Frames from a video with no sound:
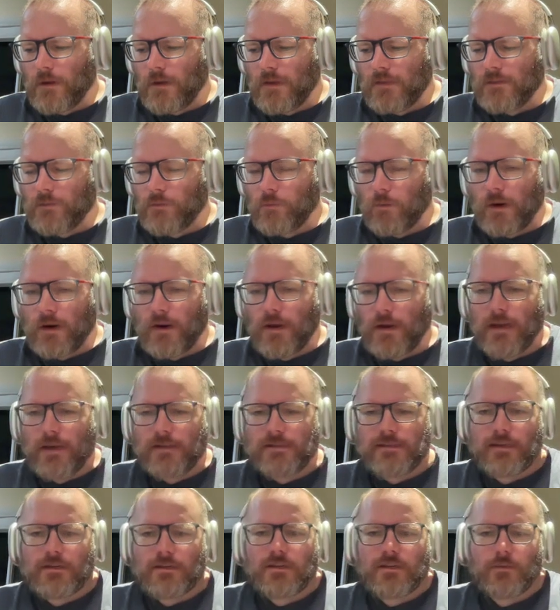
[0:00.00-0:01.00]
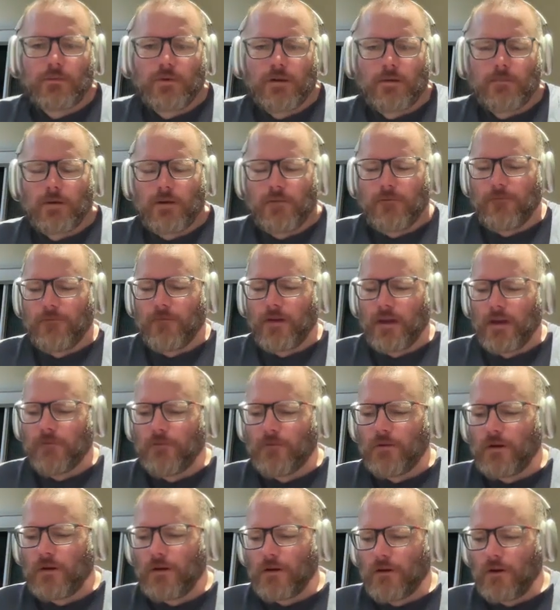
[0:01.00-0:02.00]
It's actually one of my
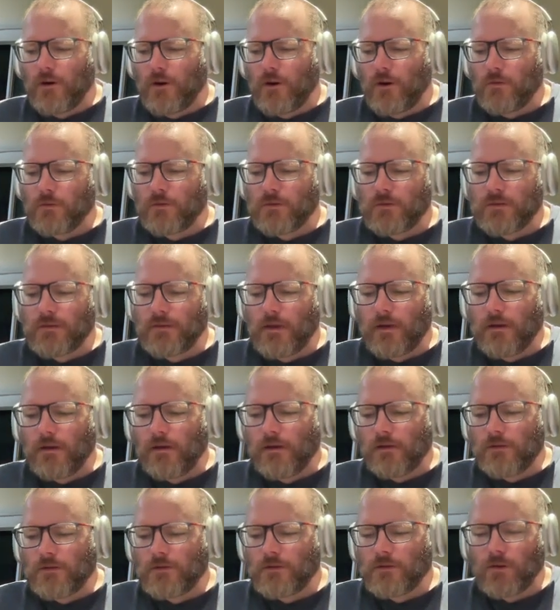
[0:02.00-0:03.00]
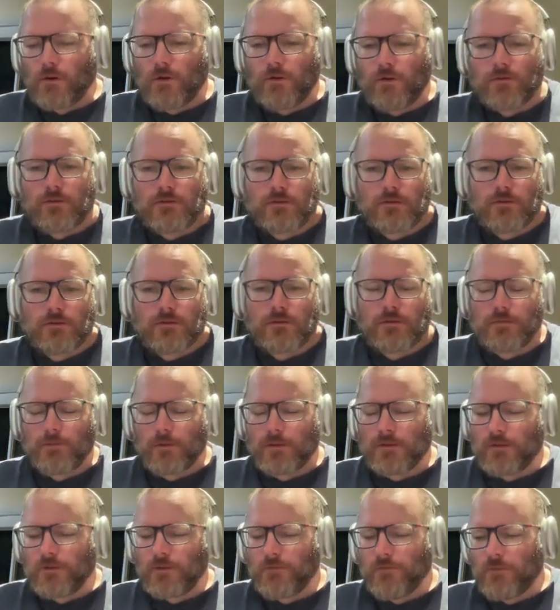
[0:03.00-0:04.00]
favorite Noel sung songs,
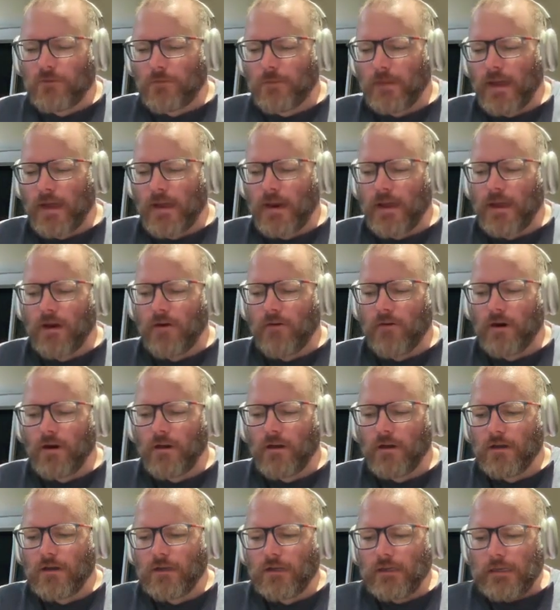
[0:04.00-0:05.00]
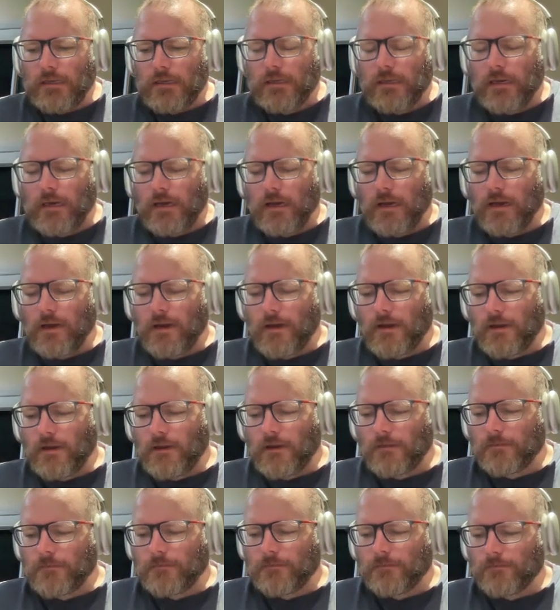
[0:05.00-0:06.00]
especially from that era.
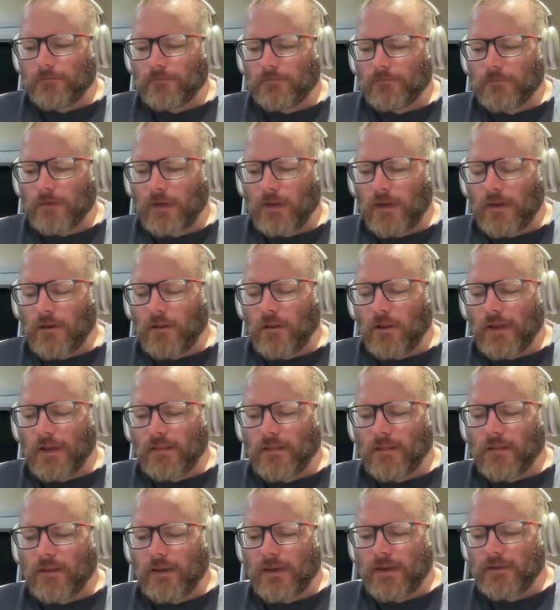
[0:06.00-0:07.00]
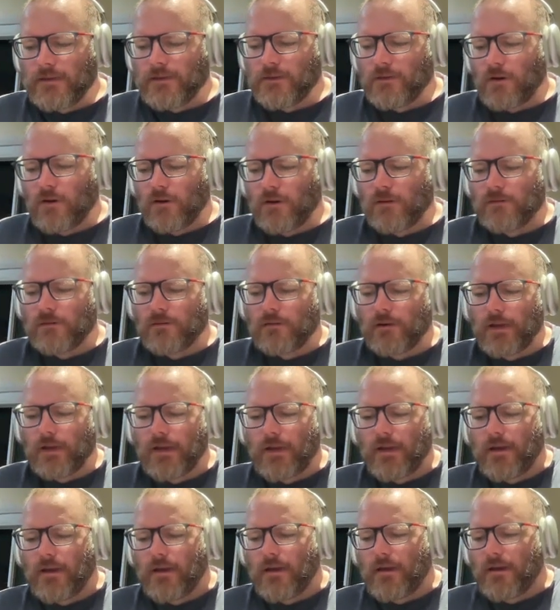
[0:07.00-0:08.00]
And like the later songs,
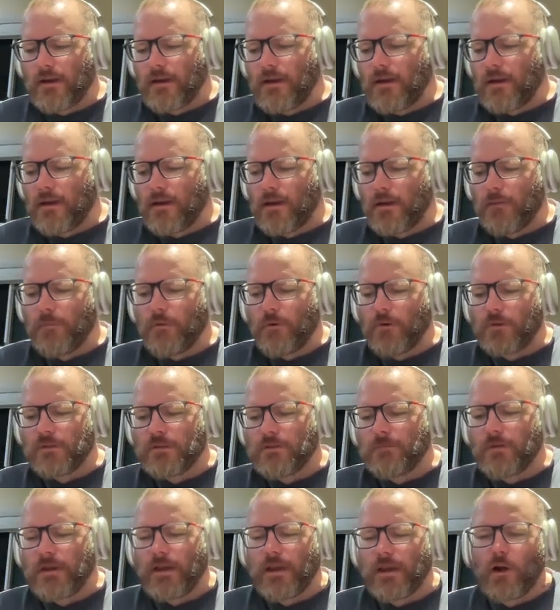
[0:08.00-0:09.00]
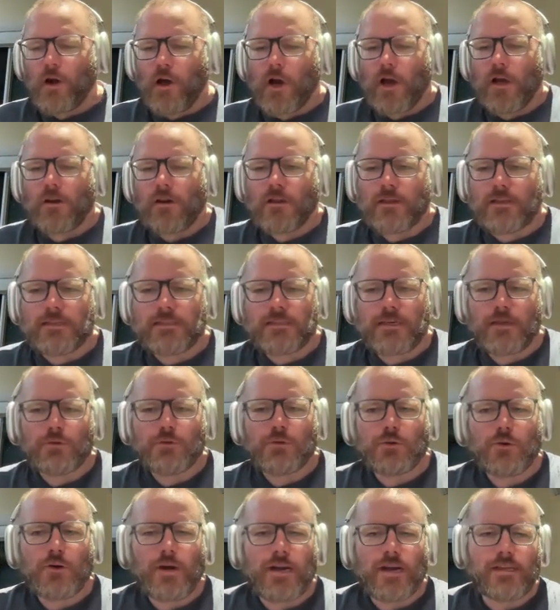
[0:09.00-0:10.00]
like Importance of Being Idle, it
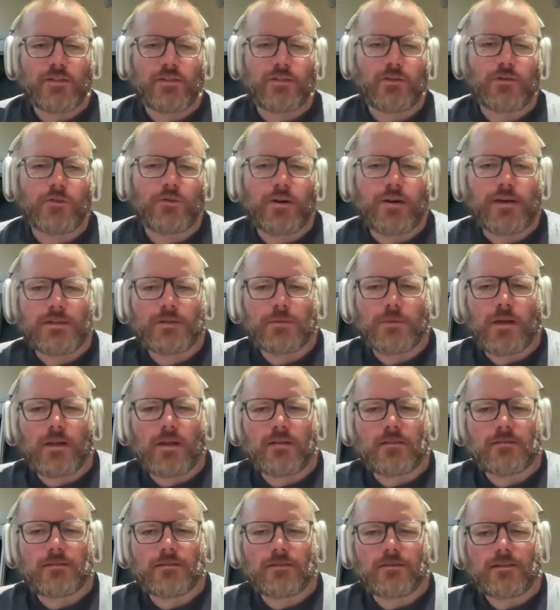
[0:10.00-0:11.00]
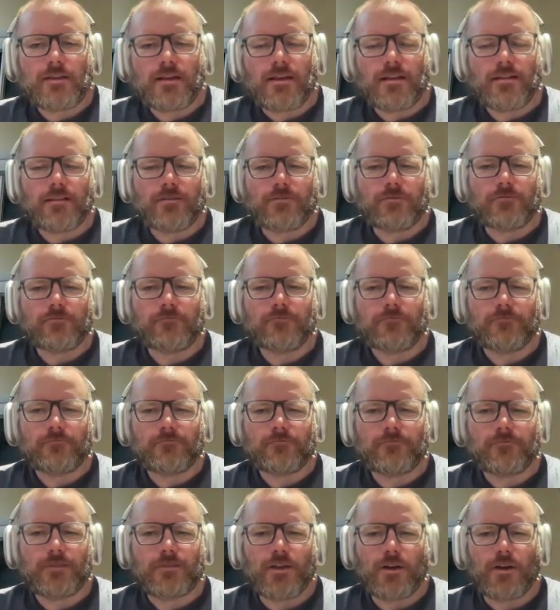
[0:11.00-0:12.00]
tells a great story as well. It's got that little,
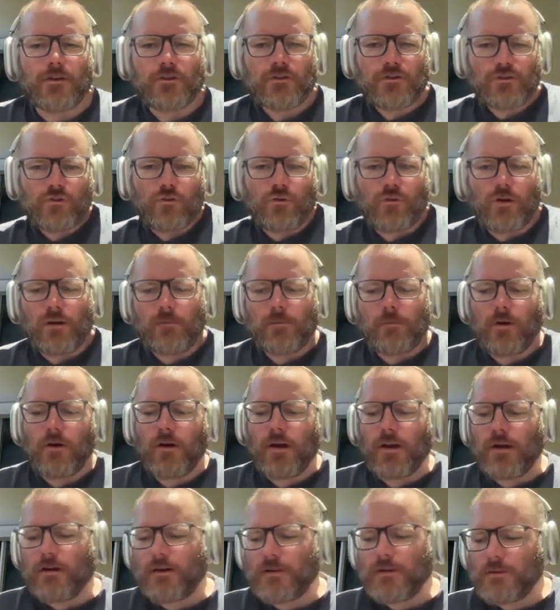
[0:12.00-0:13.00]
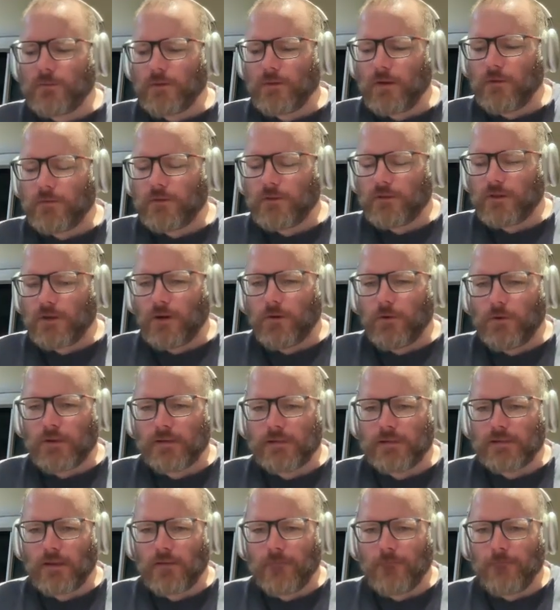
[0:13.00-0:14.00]
story behind it as well, which I
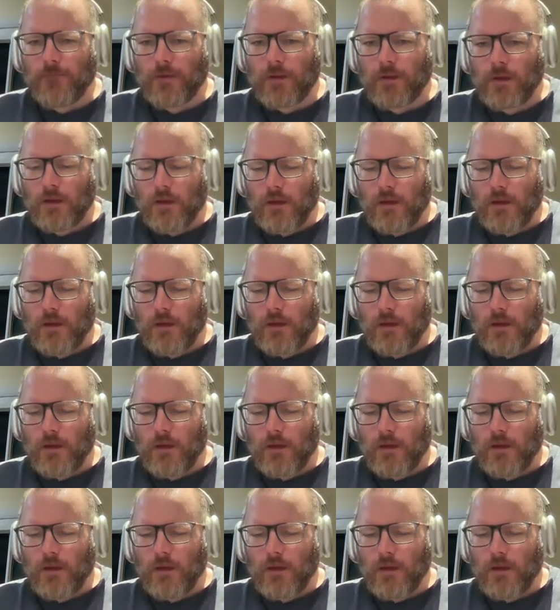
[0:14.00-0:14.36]
always love